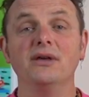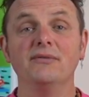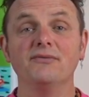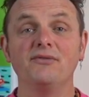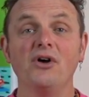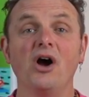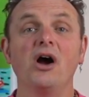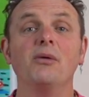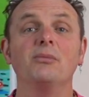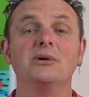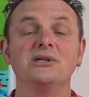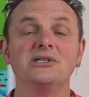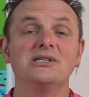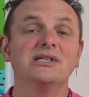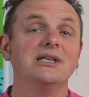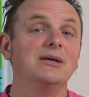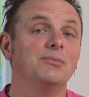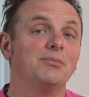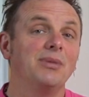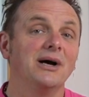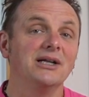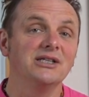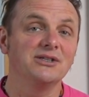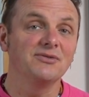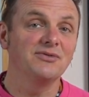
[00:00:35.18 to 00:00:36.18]
environmental
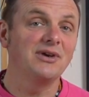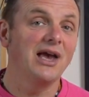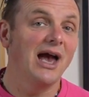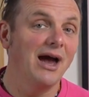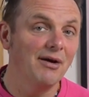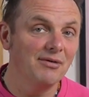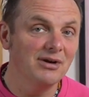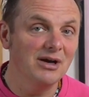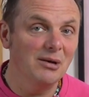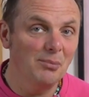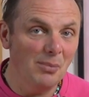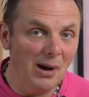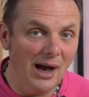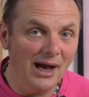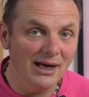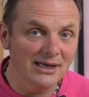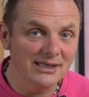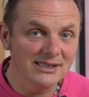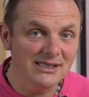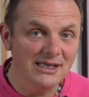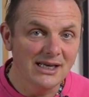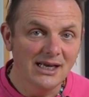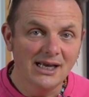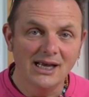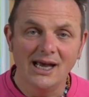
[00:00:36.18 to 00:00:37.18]
impact of carrier
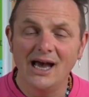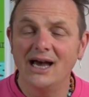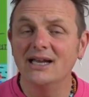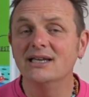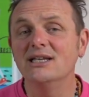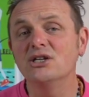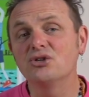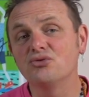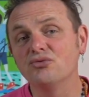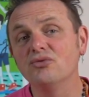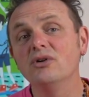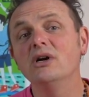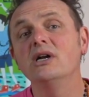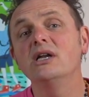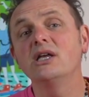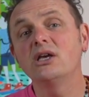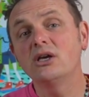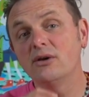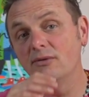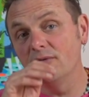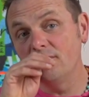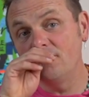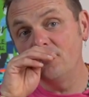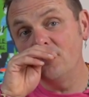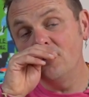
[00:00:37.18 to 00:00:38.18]
bags, and it's really
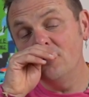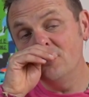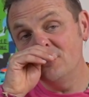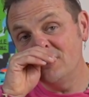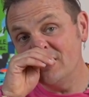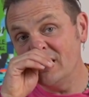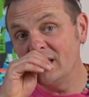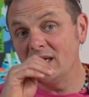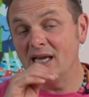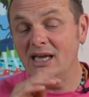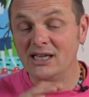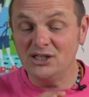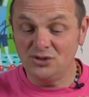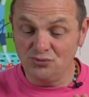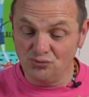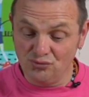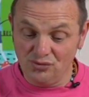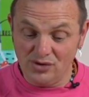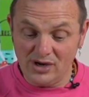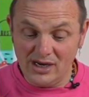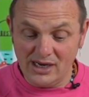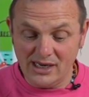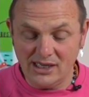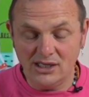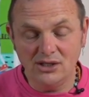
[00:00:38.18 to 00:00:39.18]
confusing. It's
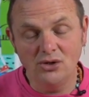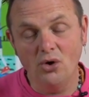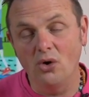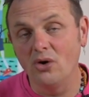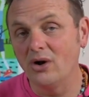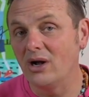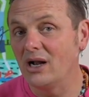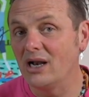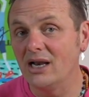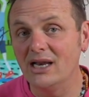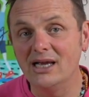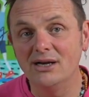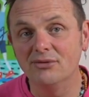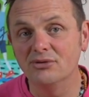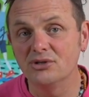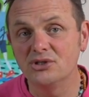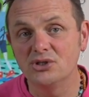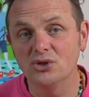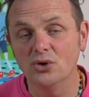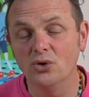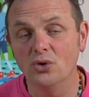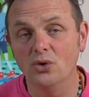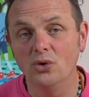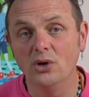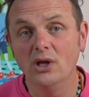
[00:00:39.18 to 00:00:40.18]
really not clear
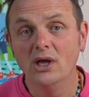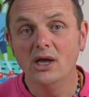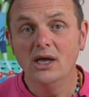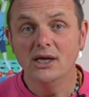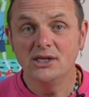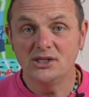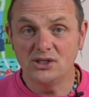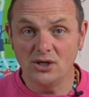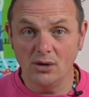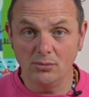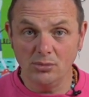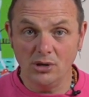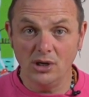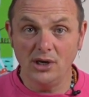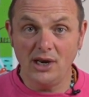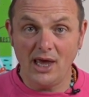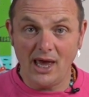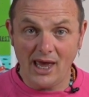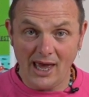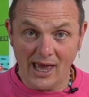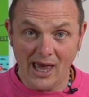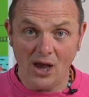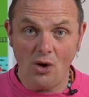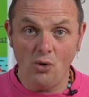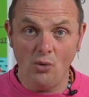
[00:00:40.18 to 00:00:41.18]
at all. So I'm going to
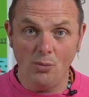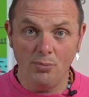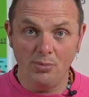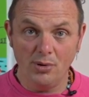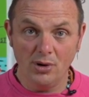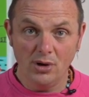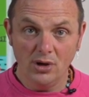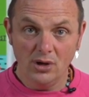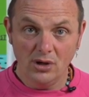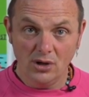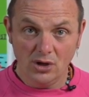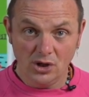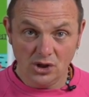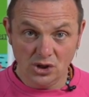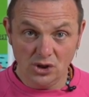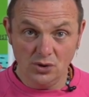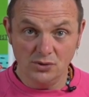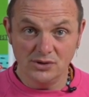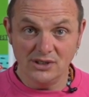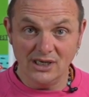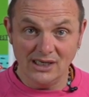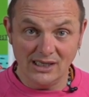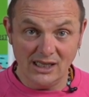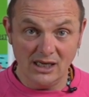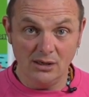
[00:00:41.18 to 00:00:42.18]
help
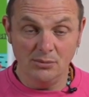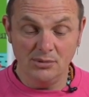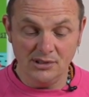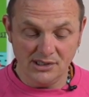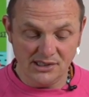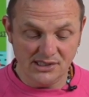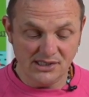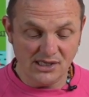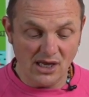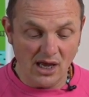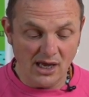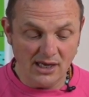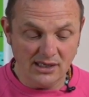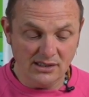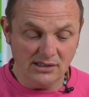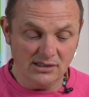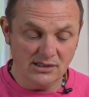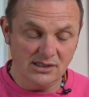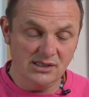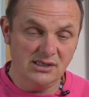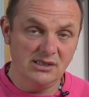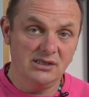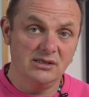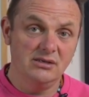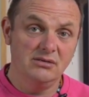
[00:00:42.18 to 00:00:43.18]
using a little bit of
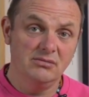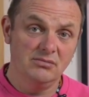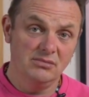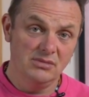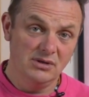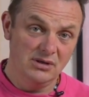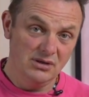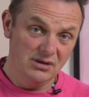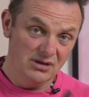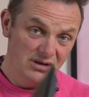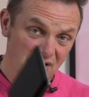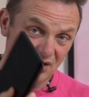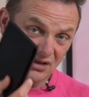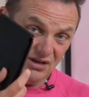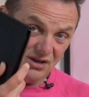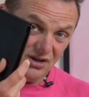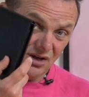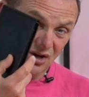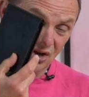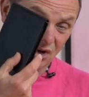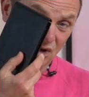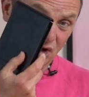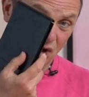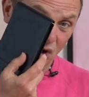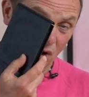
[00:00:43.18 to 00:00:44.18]
science,
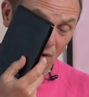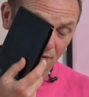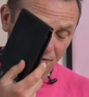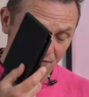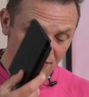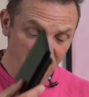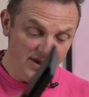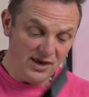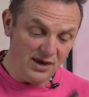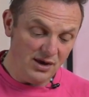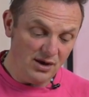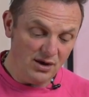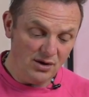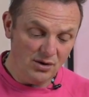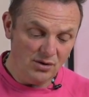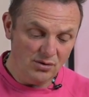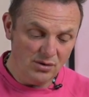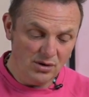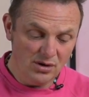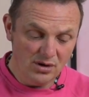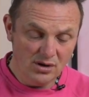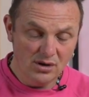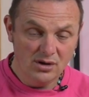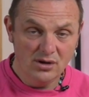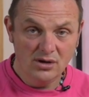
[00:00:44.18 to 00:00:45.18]
a coffee
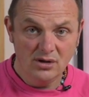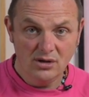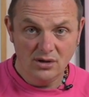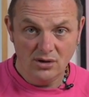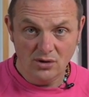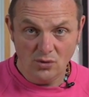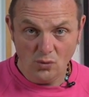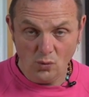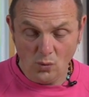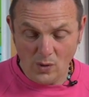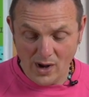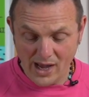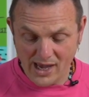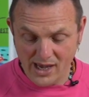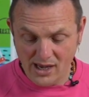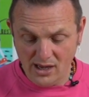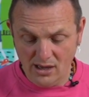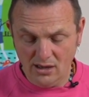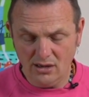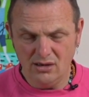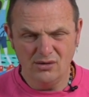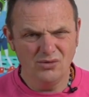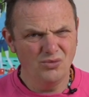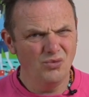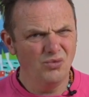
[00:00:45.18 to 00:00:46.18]

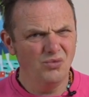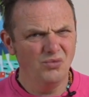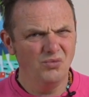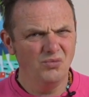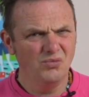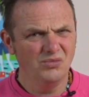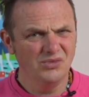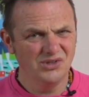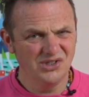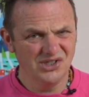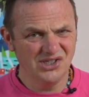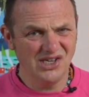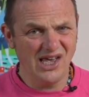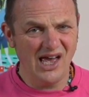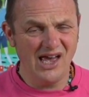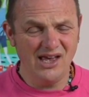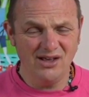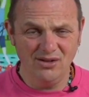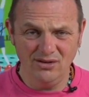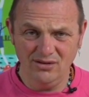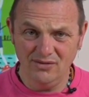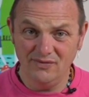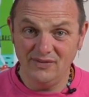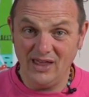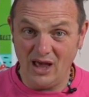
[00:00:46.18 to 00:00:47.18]
weigher
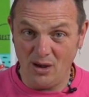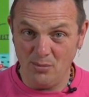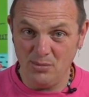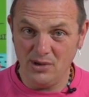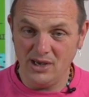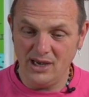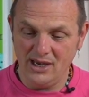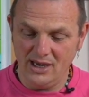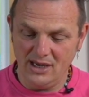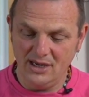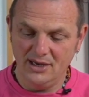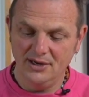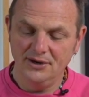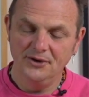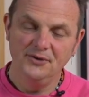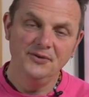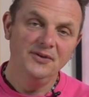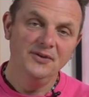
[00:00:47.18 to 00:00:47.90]
scale, that'll be it,